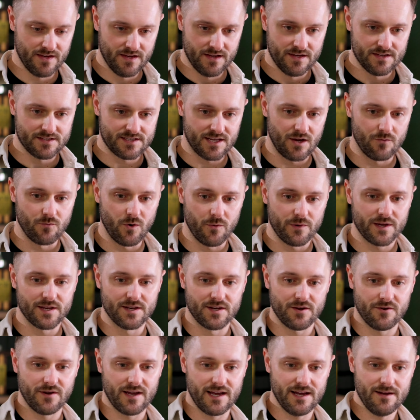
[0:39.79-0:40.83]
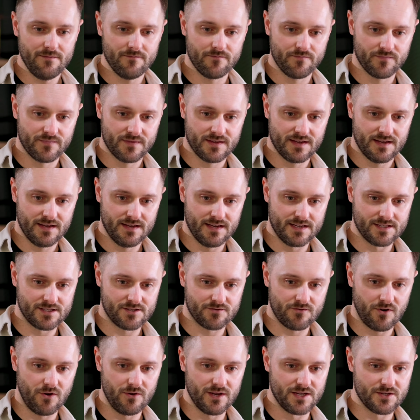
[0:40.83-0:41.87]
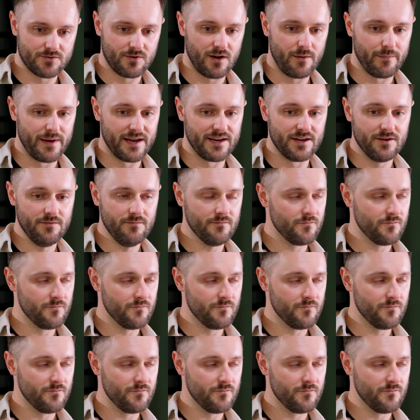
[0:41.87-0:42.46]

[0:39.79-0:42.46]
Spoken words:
So what we can do here is scroll into our menu,